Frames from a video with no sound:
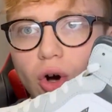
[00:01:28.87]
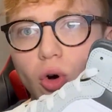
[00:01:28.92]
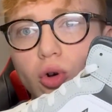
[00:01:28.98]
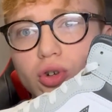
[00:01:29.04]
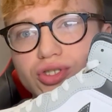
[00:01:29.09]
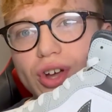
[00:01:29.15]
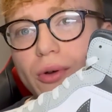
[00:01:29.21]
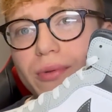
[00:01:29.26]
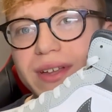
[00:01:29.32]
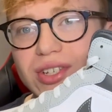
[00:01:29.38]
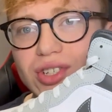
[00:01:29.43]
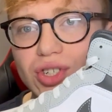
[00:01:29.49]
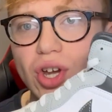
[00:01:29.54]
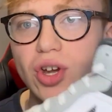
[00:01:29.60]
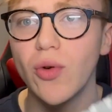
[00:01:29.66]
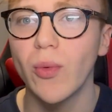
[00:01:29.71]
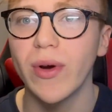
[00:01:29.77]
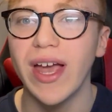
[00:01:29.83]
Also, this
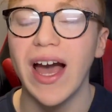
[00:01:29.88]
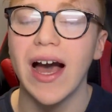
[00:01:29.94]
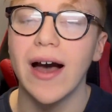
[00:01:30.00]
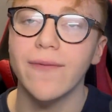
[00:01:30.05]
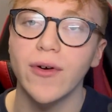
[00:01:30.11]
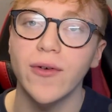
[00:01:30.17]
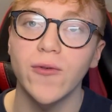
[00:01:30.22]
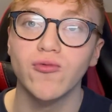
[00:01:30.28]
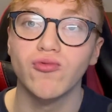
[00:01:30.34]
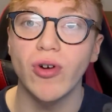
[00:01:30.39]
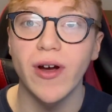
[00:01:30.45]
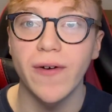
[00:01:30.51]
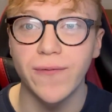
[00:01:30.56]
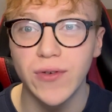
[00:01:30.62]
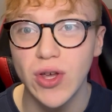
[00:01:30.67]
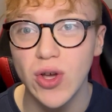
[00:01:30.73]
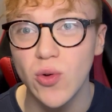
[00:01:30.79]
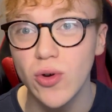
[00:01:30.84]
shoe, we have a
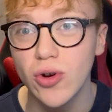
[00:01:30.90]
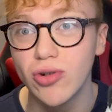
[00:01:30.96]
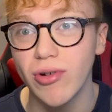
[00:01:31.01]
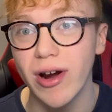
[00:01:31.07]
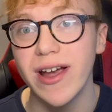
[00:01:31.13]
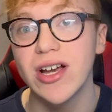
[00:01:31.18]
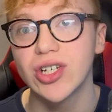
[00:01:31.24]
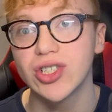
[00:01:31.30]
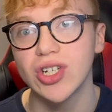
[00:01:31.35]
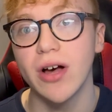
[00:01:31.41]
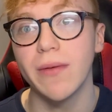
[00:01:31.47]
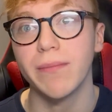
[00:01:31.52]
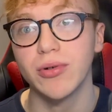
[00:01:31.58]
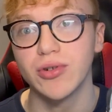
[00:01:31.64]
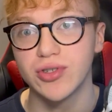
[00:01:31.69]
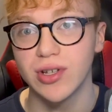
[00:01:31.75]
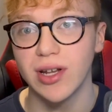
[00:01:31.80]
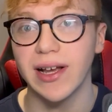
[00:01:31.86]
few great
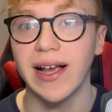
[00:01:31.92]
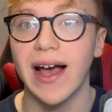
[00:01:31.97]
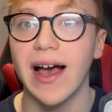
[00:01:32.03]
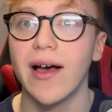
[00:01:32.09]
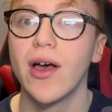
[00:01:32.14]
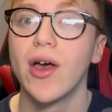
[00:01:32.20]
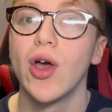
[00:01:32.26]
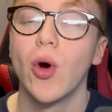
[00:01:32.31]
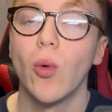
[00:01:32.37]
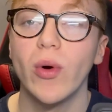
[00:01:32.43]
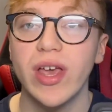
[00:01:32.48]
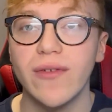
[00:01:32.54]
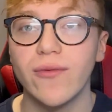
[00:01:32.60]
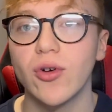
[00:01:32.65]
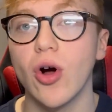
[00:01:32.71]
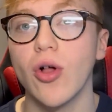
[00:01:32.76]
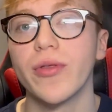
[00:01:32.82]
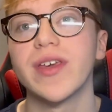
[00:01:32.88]
examples to look at. We
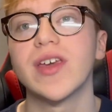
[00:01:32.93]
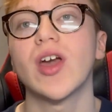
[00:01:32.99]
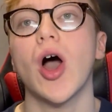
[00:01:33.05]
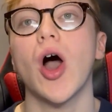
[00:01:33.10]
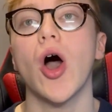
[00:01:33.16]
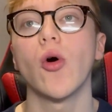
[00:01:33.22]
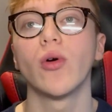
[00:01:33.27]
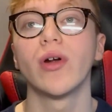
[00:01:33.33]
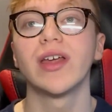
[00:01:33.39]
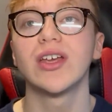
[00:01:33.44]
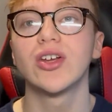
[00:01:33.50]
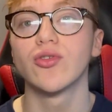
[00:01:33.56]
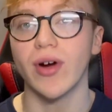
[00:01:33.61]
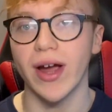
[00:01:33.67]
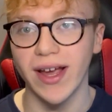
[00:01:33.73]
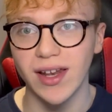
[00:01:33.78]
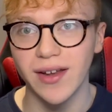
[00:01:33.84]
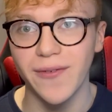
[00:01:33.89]
have got the holy
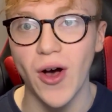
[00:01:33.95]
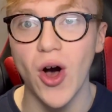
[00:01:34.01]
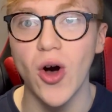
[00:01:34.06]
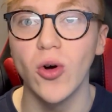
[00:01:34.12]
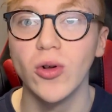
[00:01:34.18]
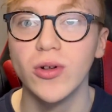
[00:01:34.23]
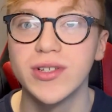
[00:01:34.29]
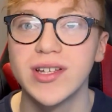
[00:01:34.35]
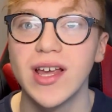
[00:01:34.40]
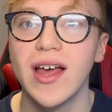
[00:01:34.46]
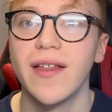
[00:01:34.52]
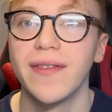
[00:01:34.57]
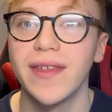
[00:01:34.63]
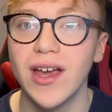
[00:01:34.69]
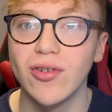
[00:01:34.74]
grail of holds, the